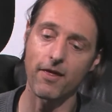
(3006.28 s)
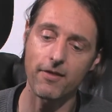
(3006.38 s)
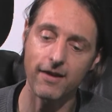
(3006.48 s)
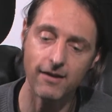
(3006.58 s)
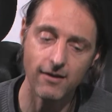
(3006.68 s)

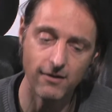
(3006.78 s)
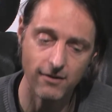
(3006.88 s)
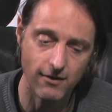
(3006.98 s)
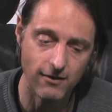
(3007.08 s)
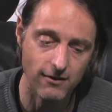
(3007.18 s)
There's a
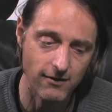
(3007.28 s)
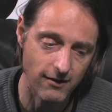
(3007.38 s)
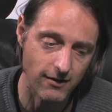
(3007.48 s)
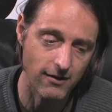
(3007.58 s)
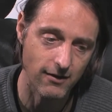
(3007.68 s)
difference between
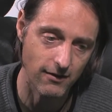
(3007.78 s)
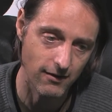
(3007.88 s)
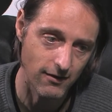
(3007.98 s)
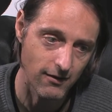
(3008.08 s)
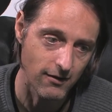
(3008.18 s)
religion and
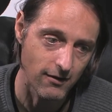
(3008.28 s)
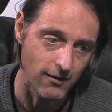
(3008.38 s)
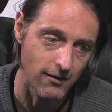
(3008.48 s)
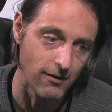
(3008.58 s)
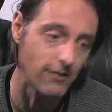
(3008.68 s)
spirituality.